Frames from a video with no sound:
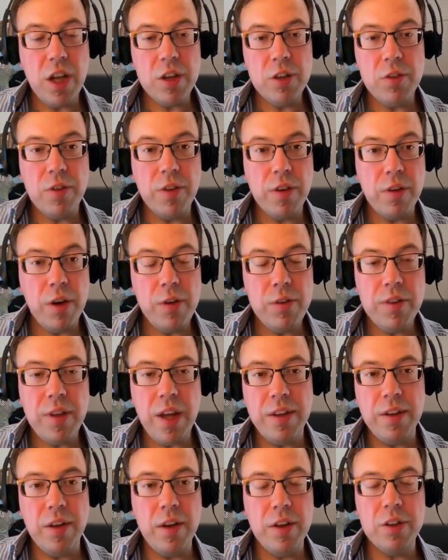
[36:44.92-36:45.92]
for their own
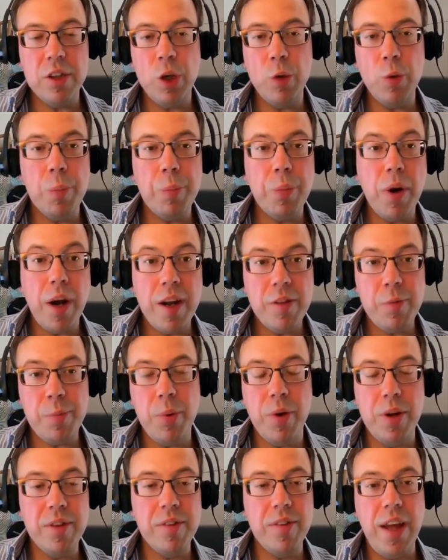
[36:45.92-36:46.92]
technology what price
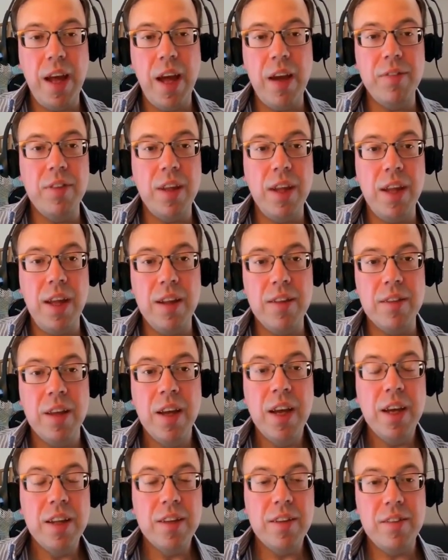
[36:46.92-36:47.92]
points they have to hit
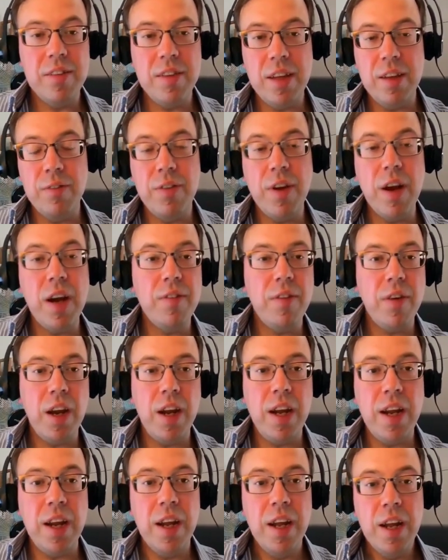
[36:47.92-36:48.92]
to see very,
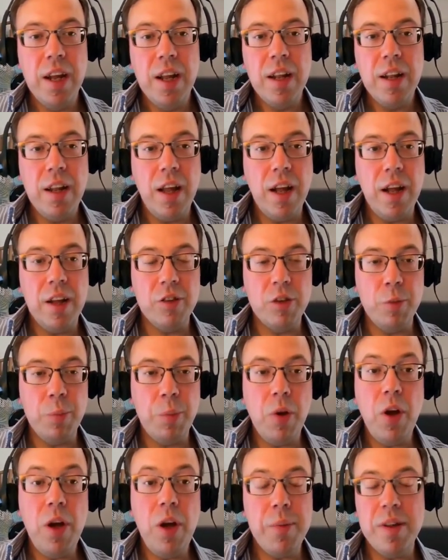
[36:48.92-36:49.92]
very large
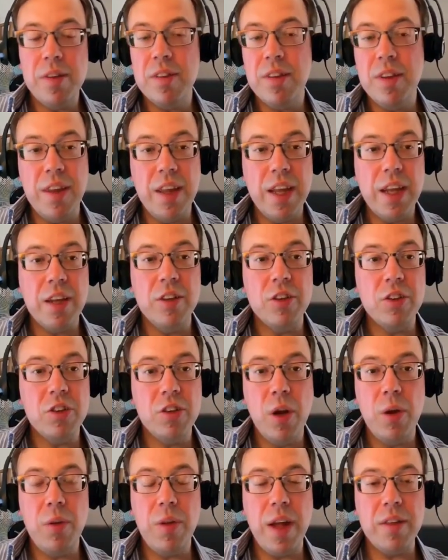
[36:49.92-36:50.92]
deployments. Then they can
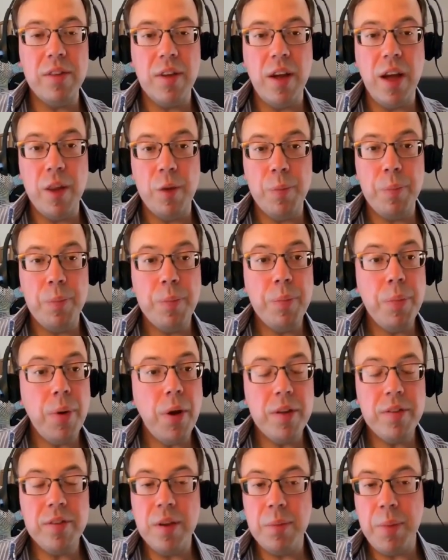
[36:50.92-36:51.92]
show that to other
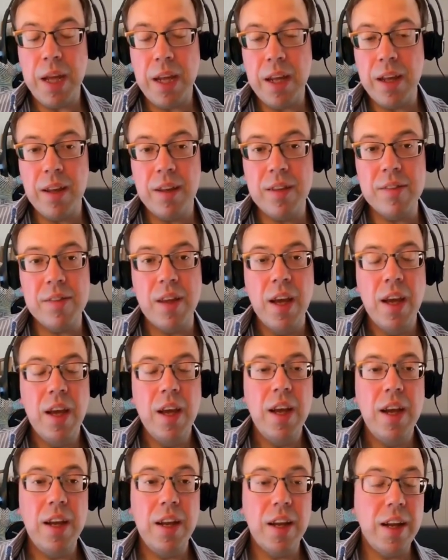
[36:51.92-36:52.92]
policymakers
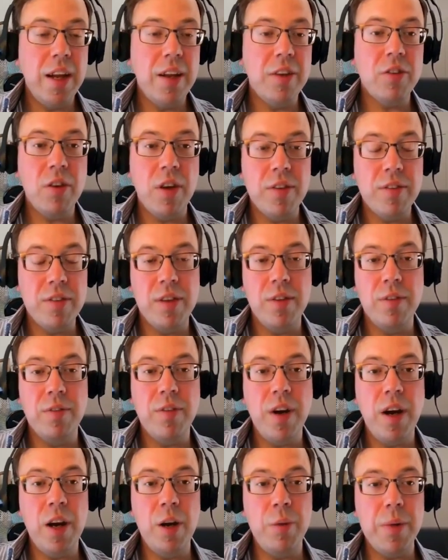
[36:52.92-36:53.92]
in a kind of trusted
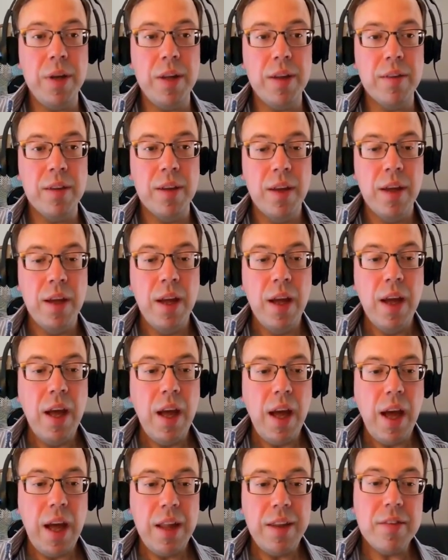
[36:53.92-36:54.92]
environment.
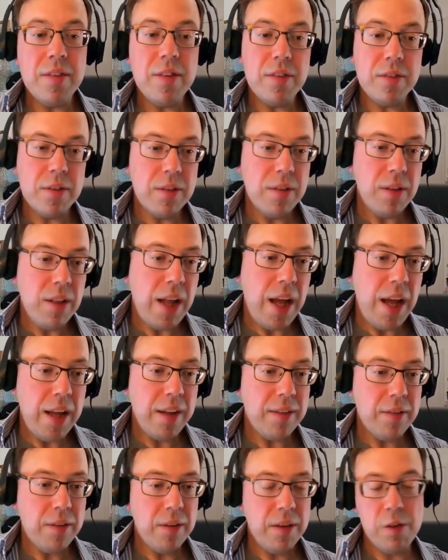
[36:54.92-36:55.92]
And this is
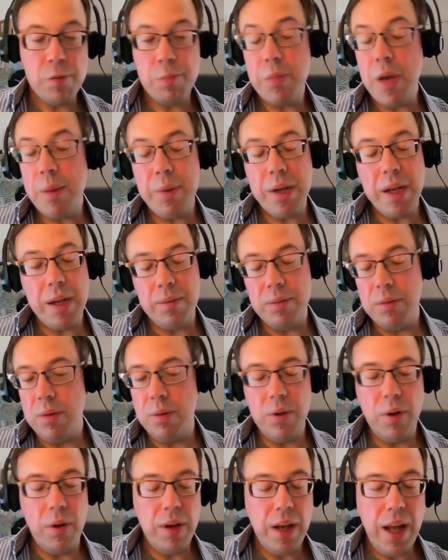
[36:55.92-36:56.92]
maybe
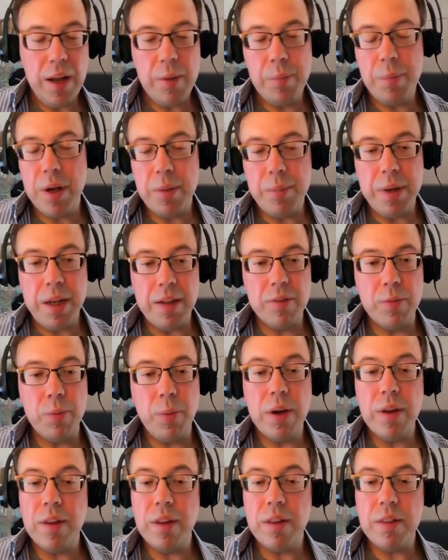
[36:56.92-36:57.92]
not led, but I mean, it's
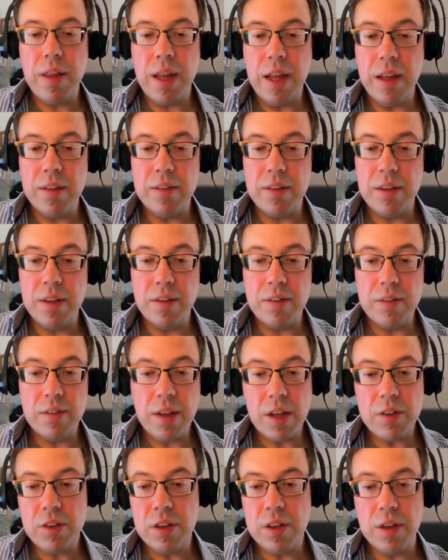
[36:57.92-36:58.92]
one of the things in the
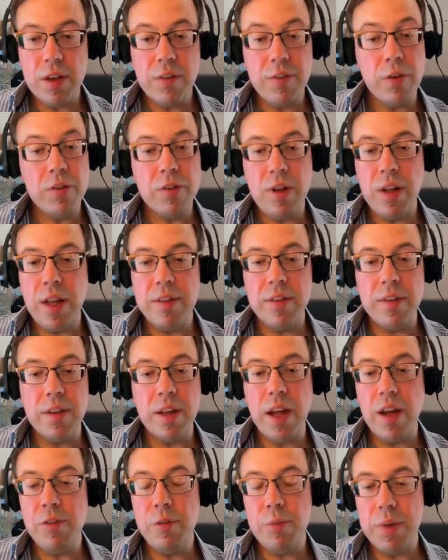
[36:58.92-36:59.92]
discussion that have also led to
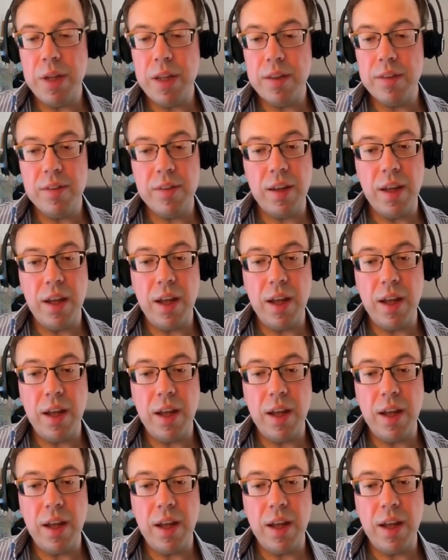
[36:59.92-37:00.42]
government